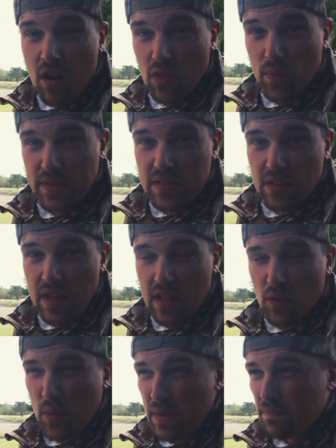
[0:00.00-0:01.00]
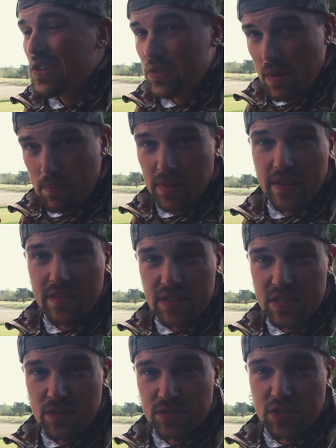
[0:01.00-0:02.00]
all the way till Halloween. So my plan
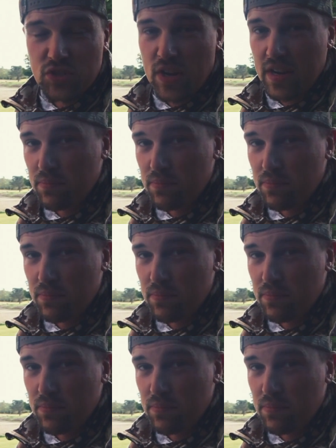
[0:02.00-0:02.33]
this year is to try